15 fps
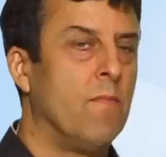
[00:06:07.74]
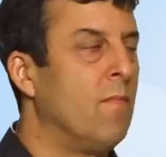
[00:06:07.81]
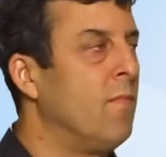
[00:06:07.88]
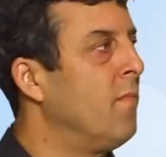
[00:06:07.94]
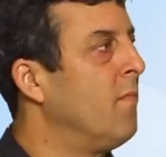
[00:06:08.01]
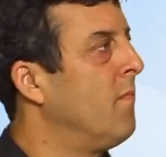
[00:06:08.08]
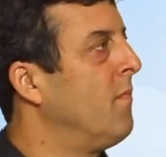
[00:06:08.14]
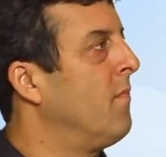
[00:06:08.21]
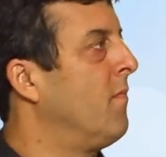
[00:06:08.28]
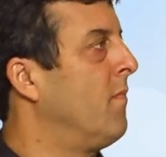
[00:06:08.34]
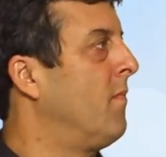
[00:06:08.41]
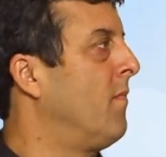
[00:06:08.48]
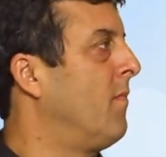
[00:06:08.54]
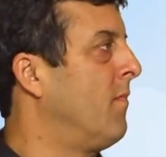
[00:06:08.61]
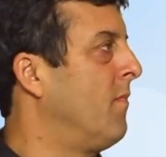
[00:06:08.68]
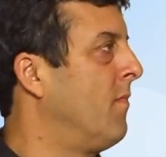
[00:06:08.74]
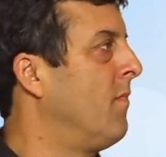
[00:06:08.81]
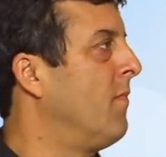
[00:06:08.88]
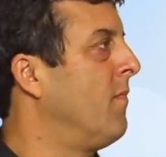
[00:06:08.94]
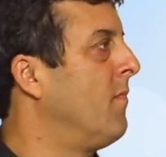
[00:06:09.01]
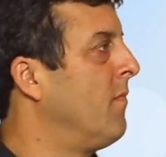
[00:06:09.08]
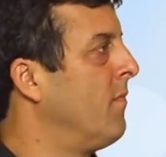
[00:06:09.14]

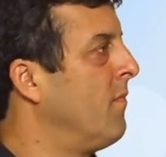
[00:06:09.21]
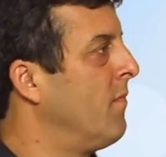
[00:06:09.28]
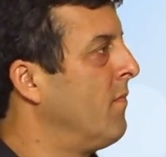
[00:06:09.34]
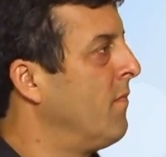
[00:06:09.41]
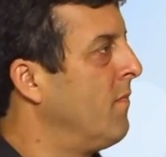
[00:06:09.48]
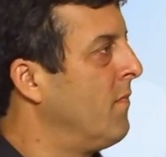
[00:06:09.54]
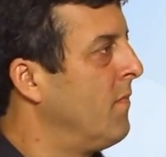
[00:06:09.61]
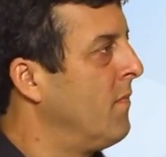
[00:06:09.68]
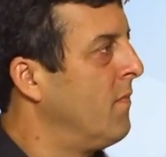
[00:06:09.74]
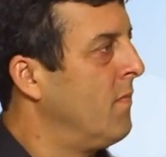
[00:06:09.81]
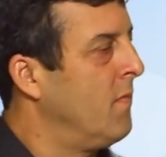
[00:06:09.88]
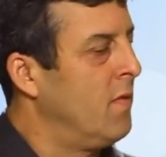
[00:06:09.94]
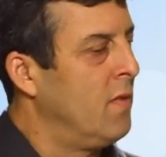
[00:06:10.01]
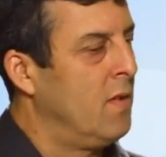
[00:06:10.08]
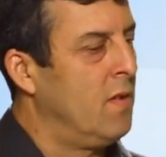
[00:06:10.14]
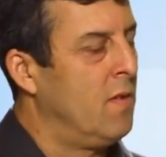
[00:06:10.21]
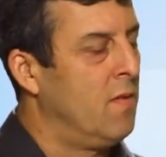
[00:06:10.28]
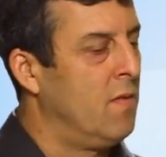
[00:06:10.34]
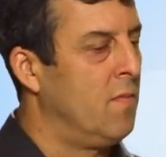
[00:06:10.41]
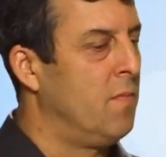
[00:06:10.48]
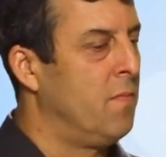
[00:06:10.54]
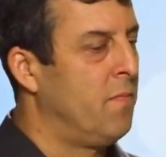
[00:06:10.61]

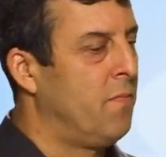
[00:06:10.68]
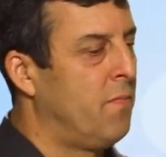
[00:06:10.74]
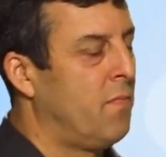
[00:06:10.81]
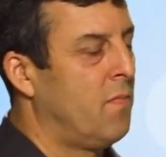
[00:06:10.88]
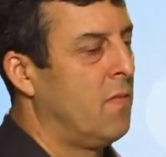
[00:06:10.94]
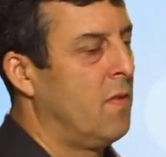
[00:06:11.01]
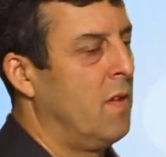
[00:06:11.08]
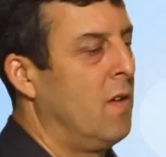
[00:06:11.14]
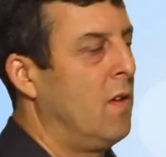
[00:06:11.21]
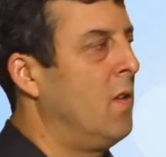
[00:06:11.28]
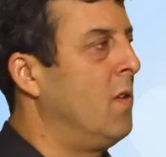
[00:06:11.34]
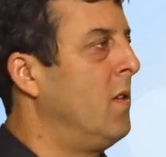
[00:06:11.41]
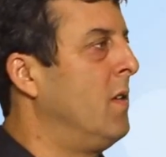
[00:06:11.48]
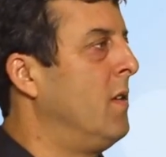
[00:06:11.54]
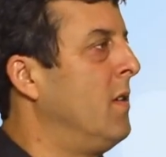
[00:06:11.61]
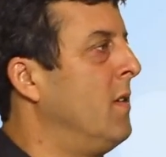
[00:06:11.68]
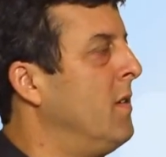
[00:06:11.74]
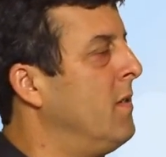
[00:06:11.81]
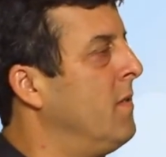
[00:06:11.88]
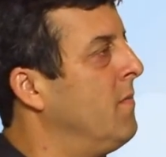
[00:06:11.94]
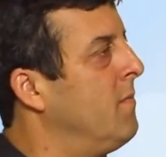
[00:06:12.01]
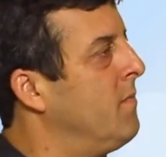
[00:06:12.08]

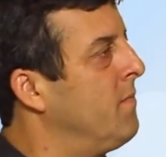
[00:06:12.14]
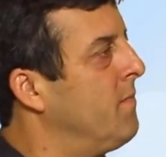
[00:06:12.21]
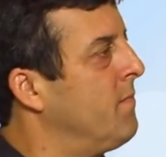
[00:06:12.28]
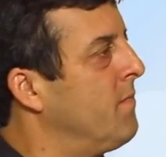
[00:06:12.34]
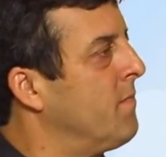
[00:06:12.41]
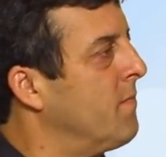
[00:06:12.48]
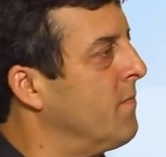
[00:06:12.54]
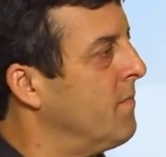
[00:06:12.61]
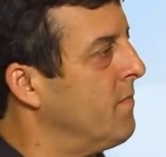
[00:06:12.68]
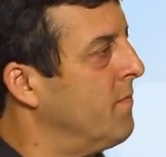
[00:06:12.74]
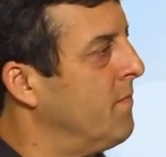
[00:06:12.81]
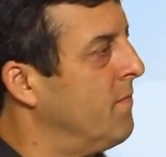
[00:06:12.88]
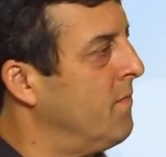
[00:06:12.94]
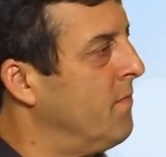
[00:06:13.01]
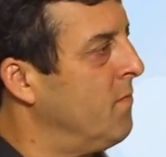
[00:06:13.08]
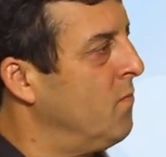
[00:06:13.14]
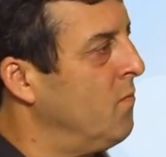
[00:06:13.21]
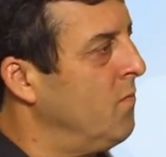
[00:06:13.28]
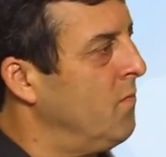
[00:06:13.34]
(silent)